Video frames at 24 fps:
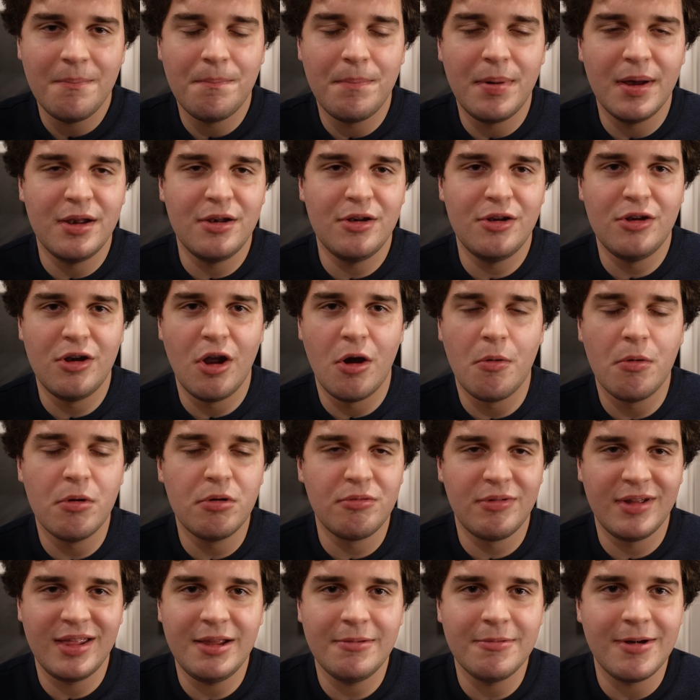but no
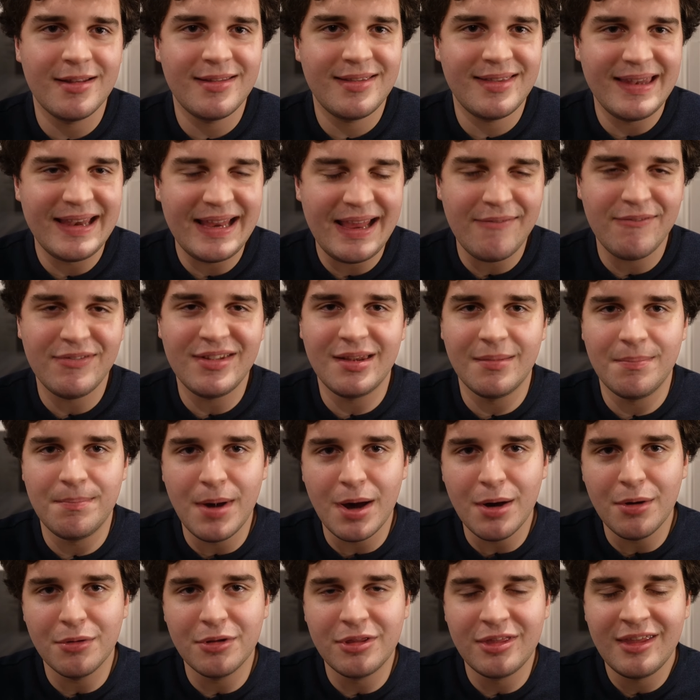one really wants to give it to
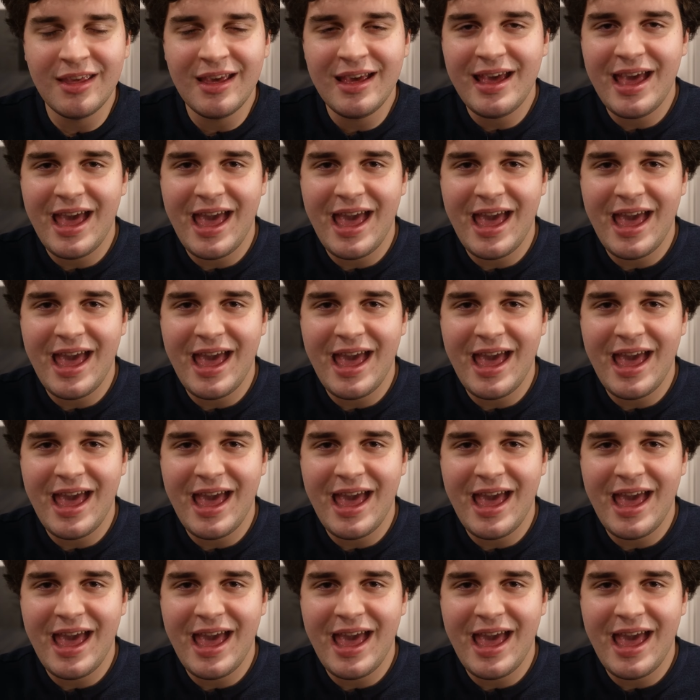both.